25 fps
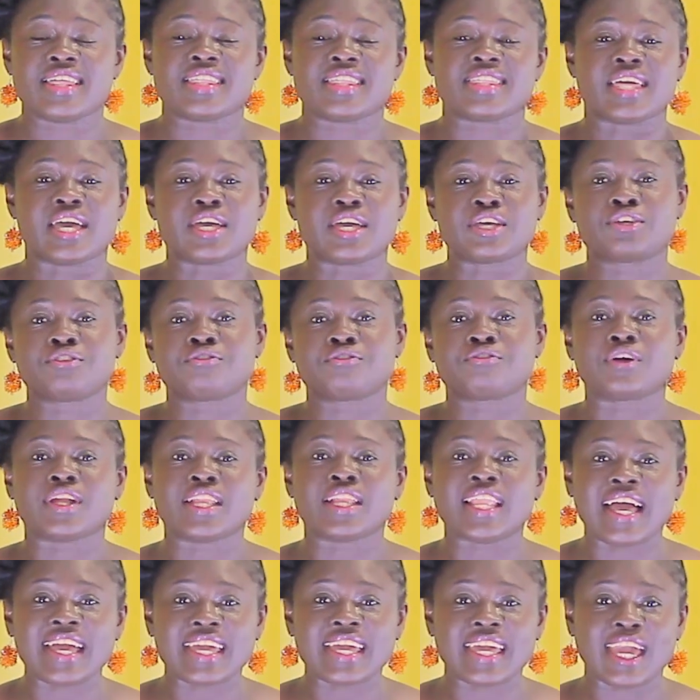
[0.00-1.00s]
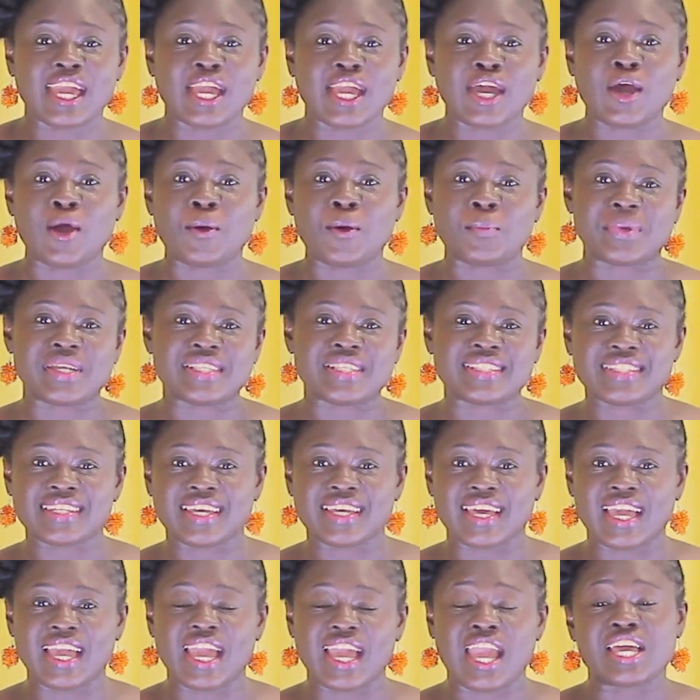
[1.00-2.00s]
Thank you for liking,
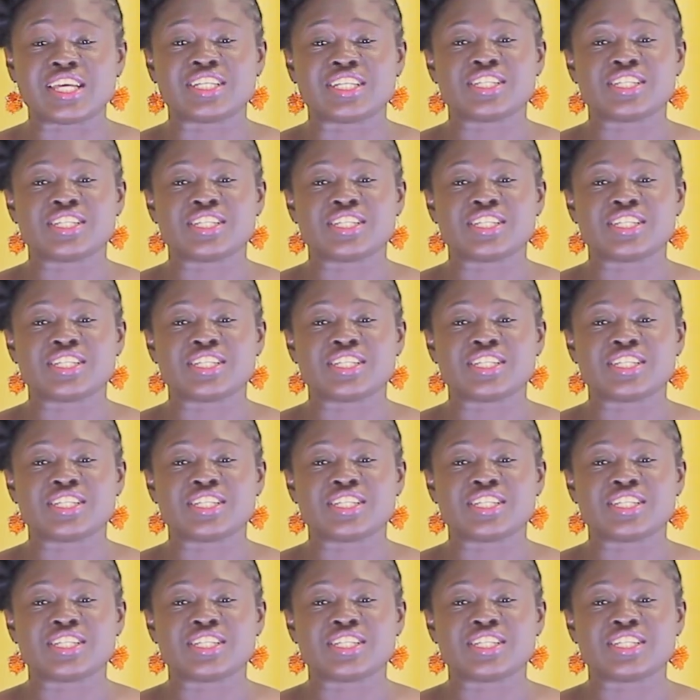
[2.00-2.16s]
commenting,